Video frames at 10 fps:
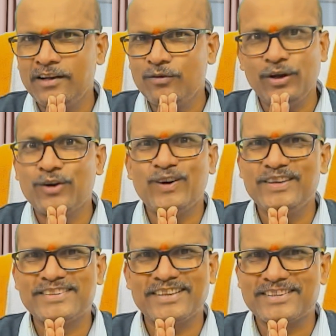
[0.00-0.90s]
We have not
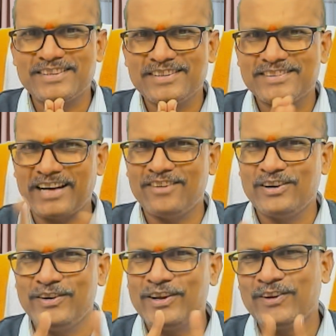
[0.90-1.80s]
discussed Srava,
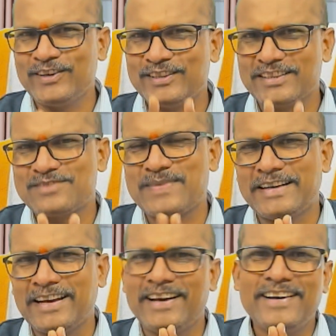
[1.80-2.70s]
we have not discussed
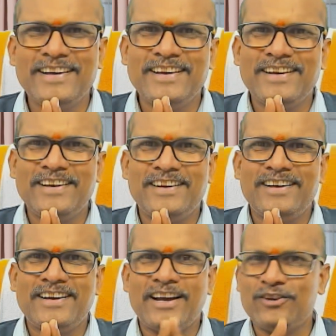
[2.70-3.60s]
Mandala.
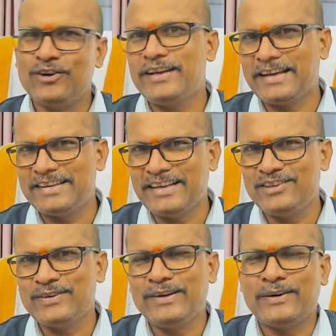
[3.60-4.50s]
I have not taken, that is
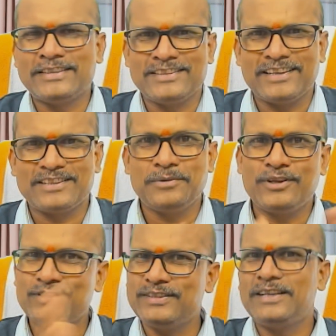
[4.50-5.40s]
why Vataj Lakshana, because
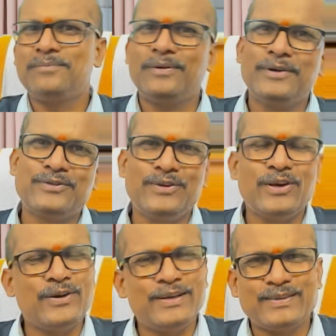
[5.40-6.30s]
in that previous video we
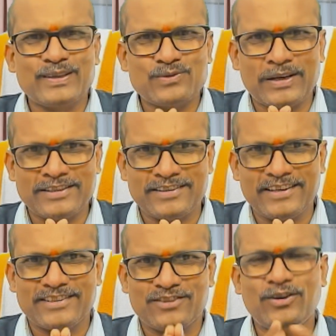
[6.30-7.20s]
have discussed Vataj
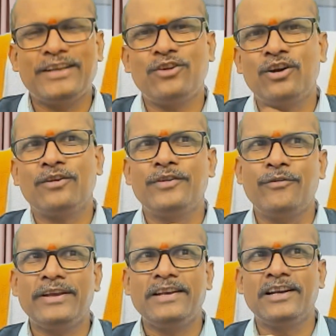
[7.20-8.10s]
Lakshana. So I thought of
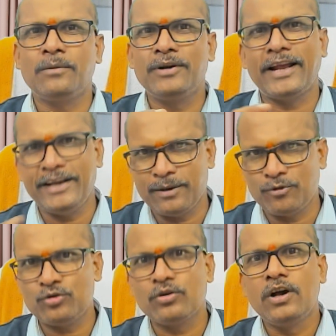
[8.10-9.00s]
giving little bit idea
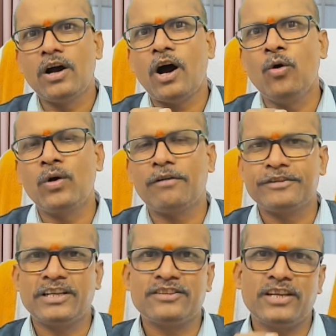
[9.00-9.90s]
about how Kapaj
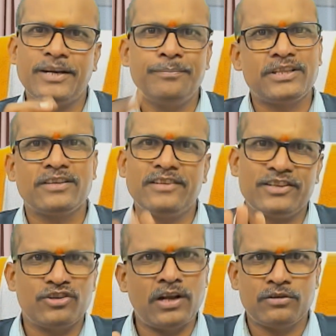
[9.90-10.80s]
Lakshana and Pitta
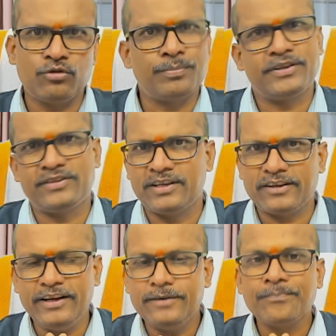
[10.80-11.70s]
Lakshana are also present,
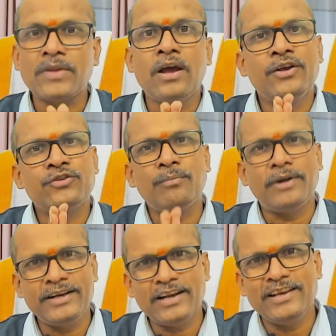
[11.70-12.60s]
right? So
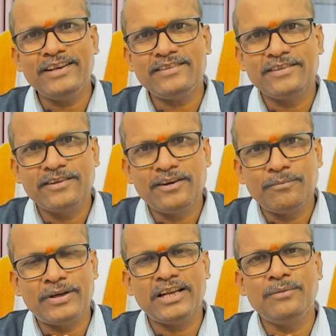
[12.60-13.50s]

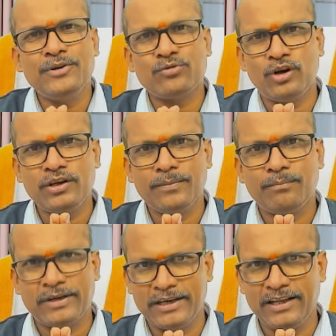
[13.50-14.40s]
Mandala means what?
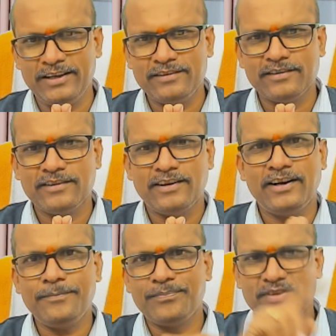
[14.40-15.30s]
Mandala is
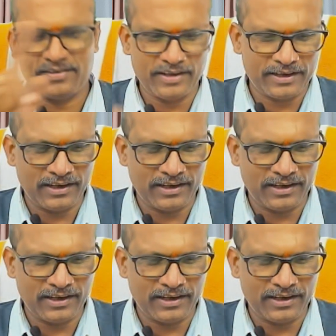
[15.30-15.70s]
a circle,